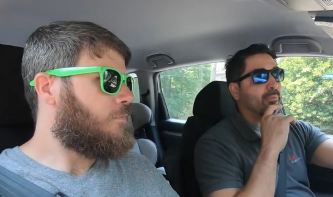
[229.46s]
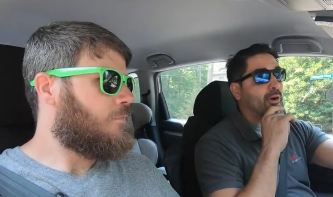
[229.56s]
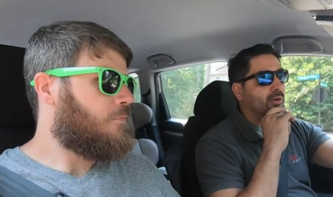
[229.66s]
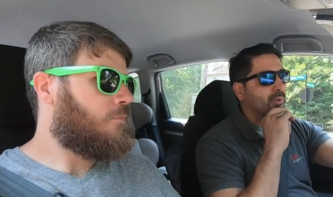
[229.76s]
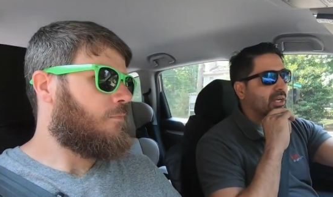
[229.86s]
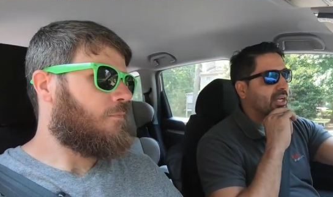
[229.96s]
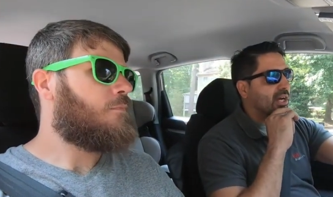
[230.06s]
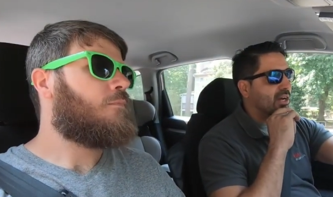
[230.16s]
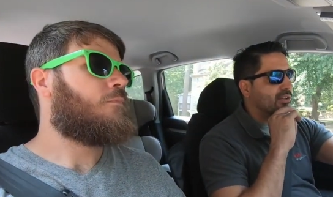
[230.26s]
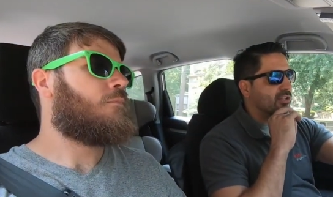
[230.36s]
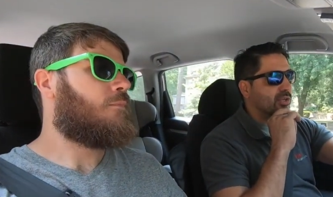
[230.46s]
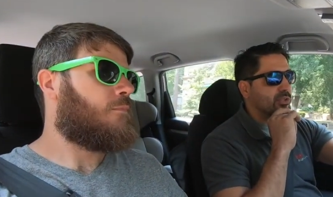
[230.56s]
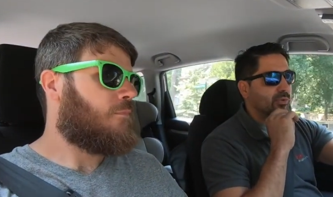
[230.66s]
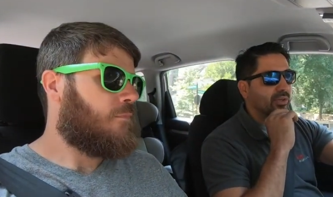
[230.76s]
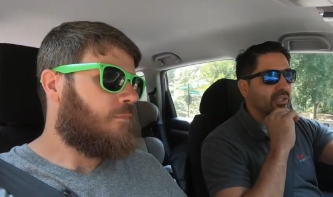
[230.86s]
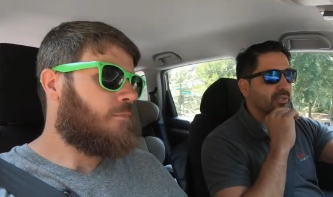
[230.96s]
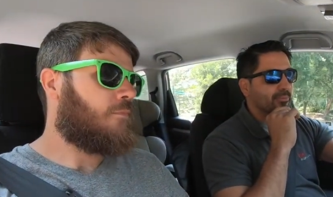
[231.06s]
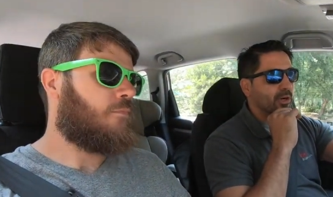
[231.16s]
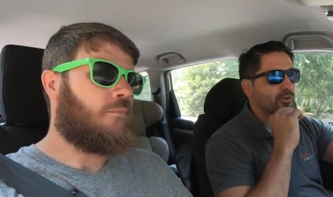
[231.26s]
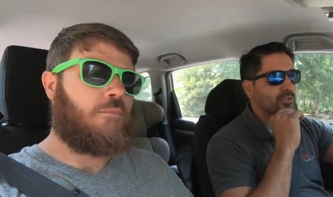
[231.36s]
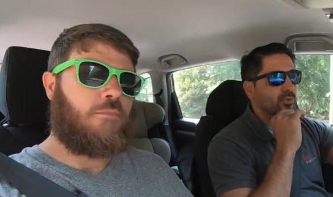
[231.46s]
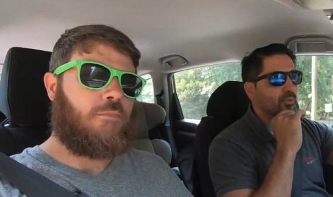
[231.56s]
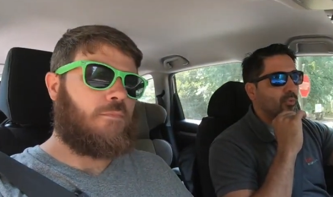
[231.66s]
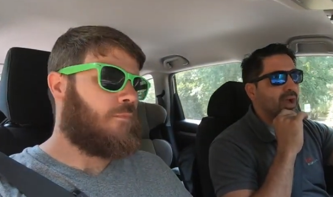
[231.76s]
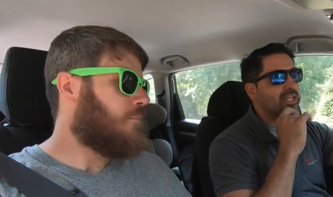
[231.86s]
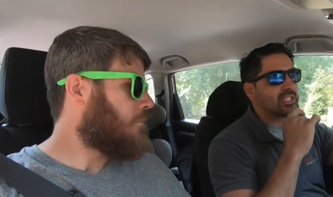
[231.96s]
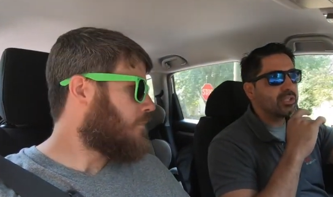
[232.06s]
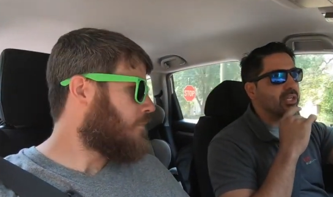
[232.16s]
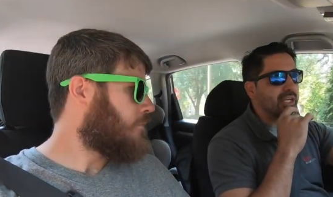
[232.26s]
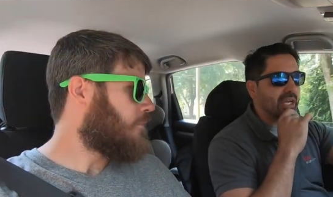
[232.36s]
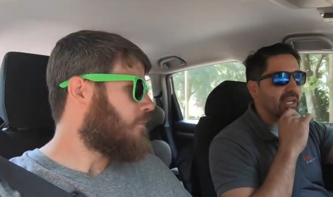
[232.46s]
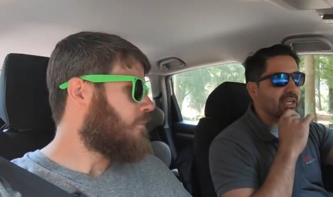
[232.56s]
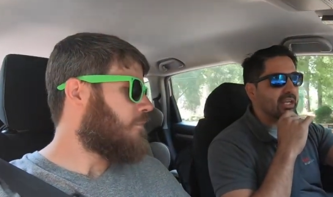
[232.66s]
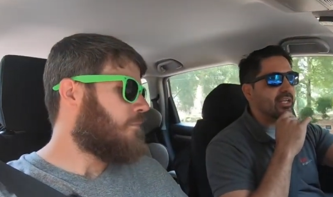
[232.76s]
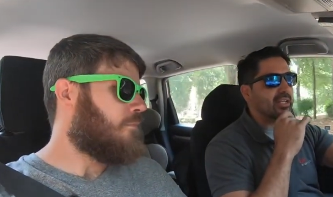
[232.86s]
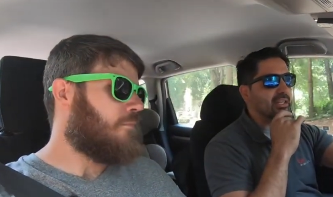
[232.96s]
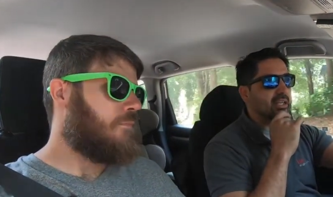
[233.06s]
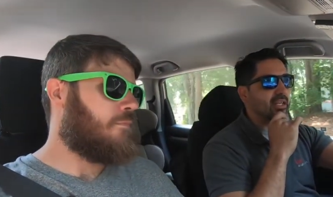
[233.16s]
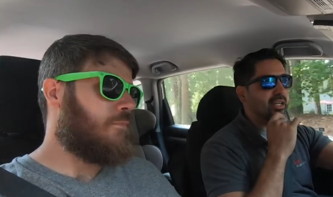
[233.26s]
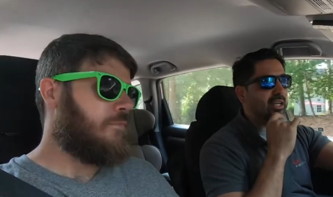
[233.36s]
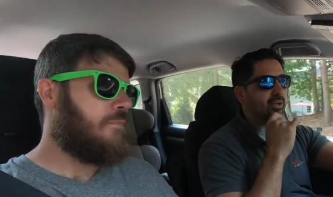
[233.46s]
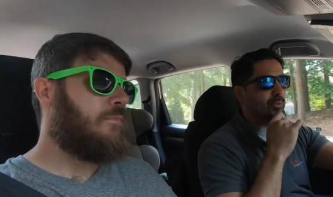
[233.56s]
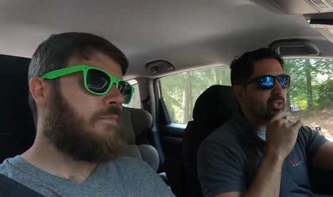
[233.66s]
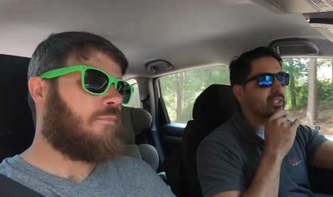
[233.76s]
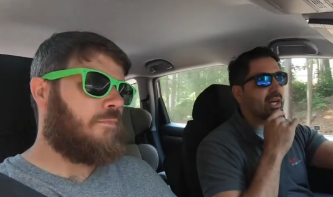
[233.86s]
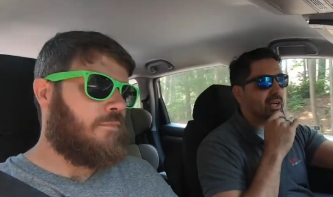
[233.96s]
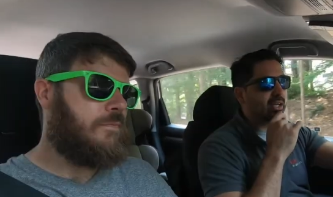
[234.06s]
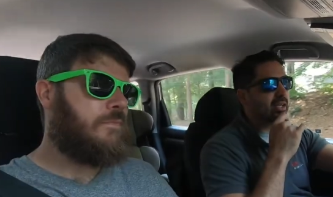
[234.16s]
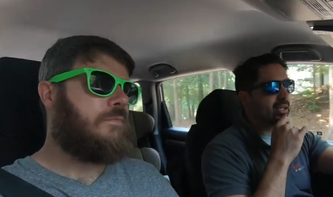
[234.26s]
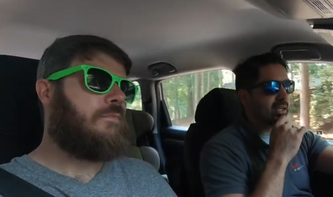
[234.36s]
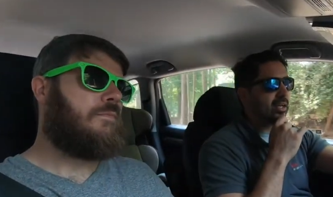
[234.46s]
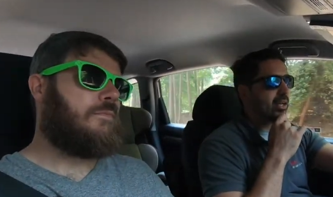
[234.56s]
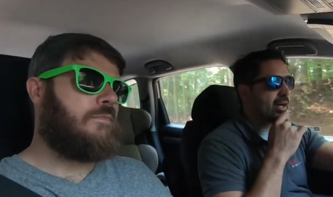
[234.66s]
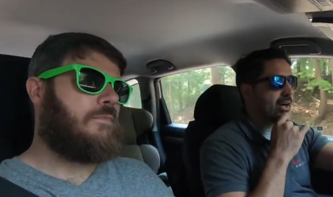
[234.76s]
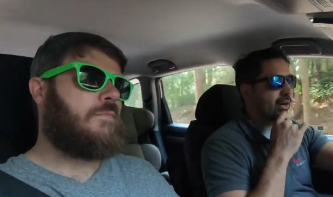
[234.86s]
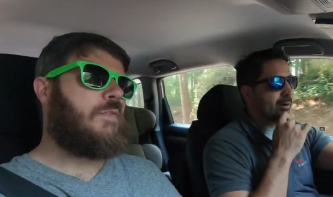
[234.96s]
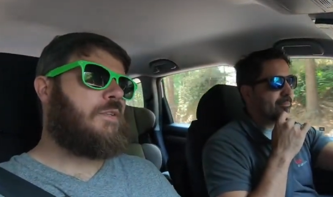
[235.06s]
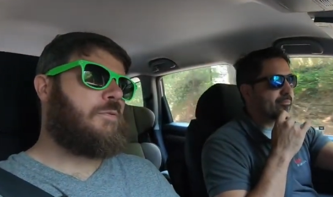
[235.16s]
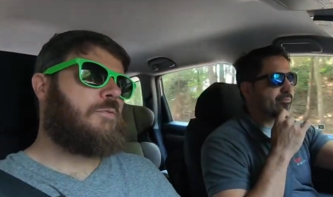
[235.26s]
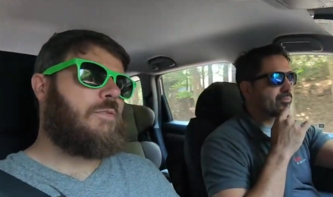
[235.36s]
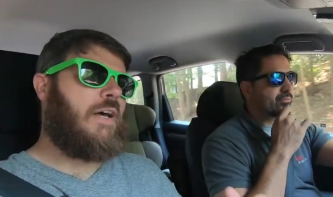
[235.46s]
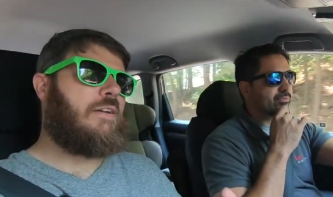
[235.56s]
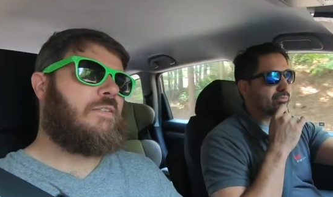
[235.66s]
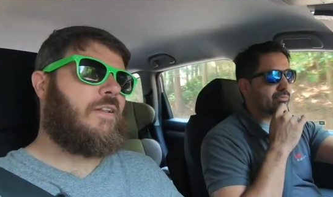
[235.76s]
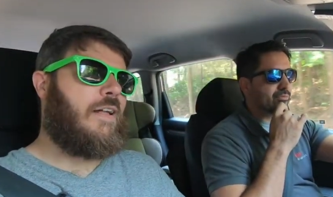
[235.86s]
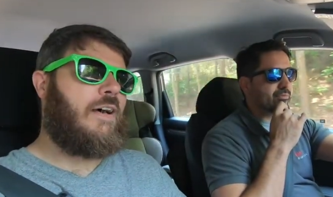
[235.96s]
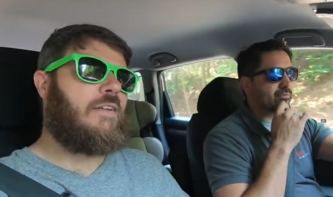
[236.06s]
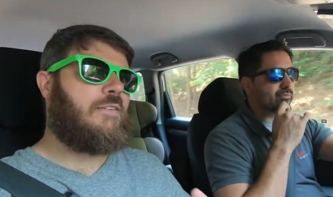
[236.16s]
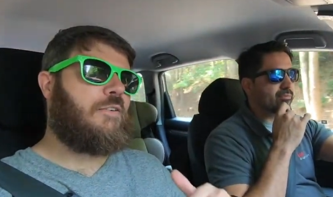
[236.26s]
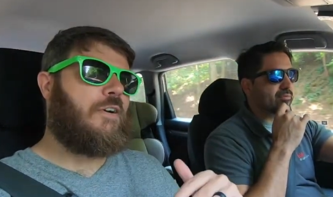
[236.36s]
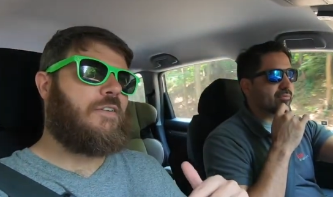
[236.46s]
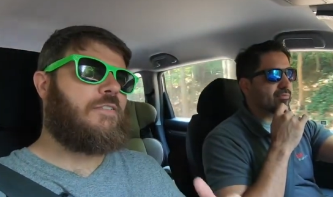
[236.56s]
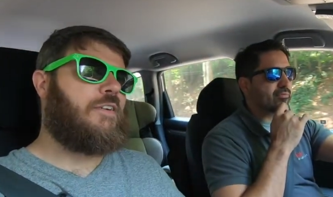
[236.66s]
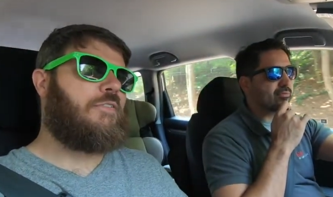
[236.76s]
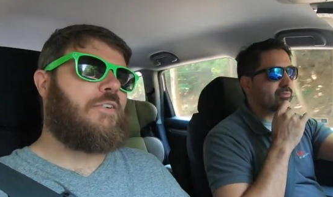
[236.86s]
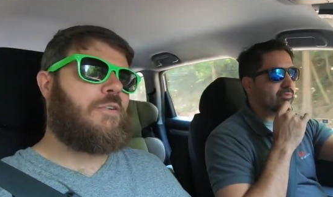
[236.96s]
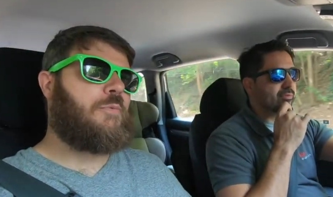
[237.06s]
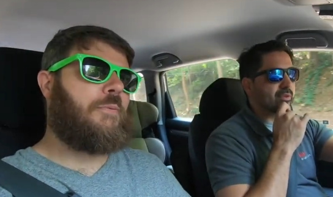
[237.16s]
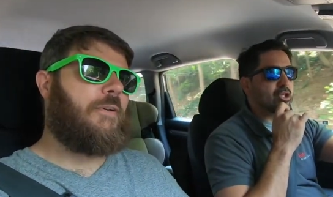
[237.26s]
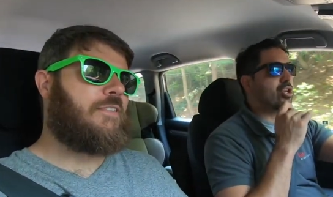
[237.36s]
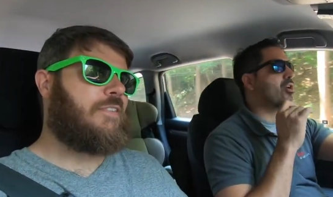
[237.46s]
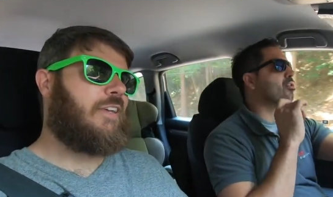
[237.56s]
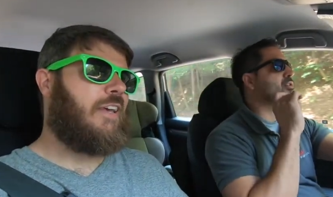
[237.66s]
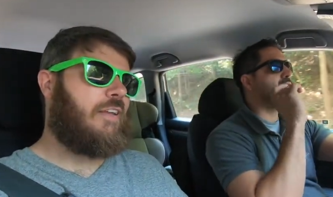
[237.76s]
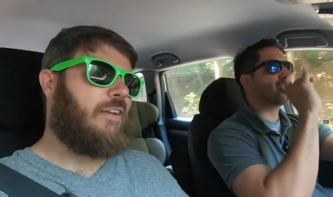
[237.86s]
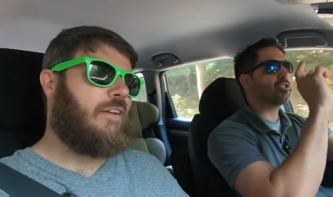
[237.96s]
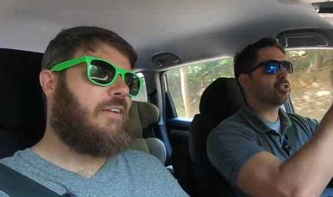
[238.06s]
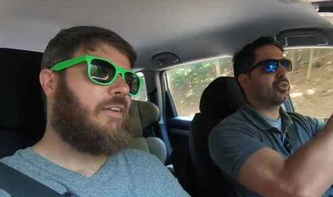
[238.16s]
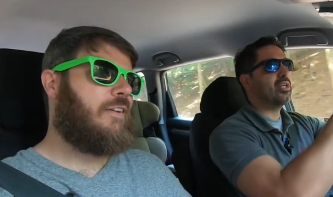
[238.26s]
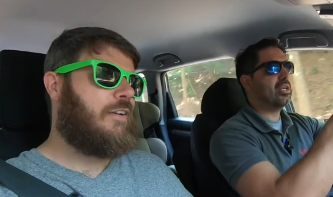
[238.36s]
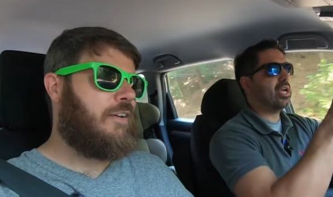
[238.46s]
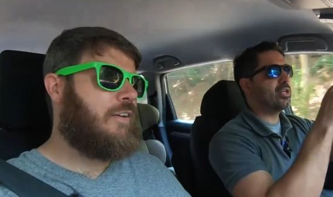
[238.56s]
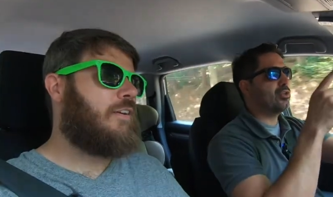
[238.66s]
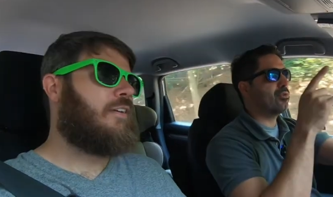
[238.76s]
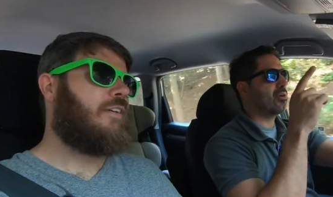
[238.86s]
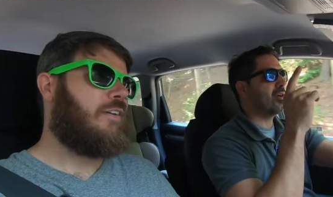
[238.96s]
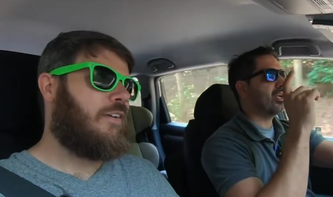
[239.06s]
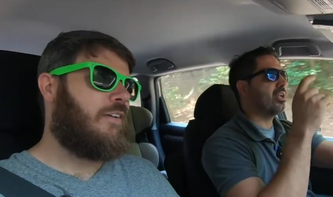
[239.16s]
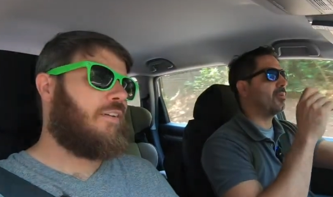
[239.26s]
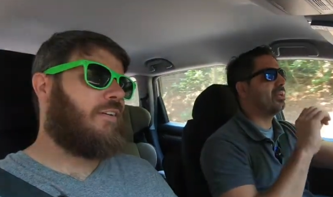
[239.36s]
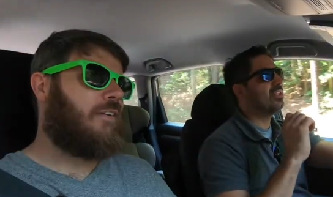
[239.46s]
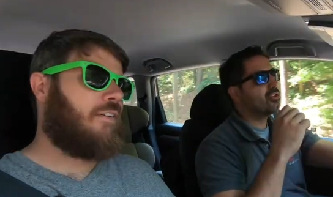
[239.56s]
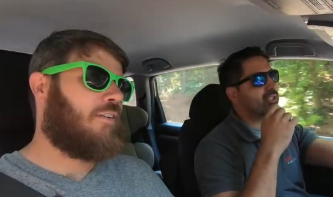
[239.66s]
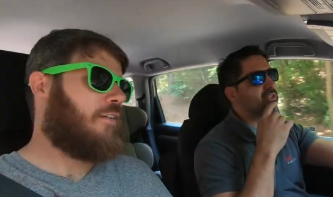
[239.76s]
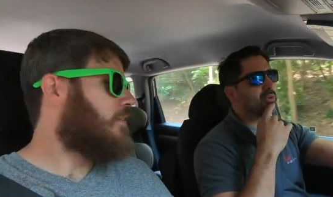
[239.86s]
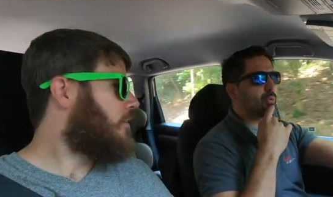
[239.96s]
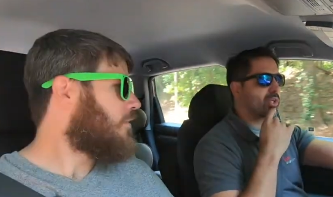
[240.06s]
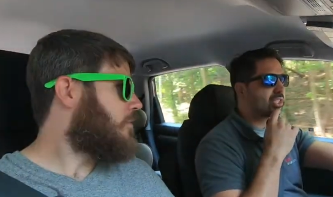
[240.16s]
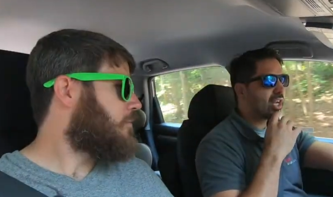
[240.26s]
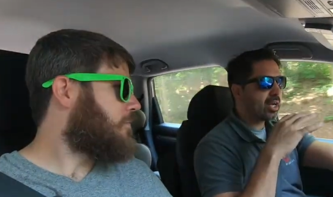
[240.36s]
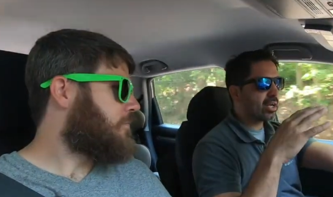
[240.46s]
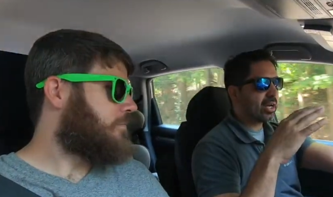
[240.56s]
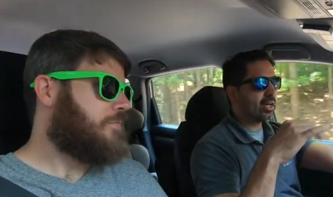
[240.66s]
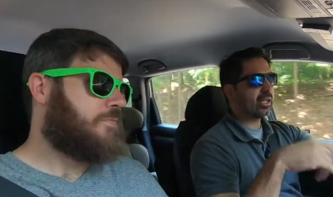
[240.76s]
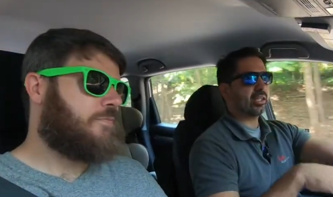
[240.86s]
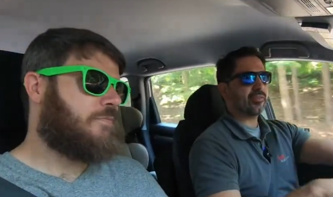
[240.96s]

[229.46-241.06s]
Speaker 1: Parkway. Uh, so it's really the most west you can get in in Woodstock. Mm-hmm. Um, so we're
Speaker 2: right on the line. You cross over, you're pretty much. You go across
Speaker 1: the street, and you are in. I mean, you're still in Woodstock, uh, like the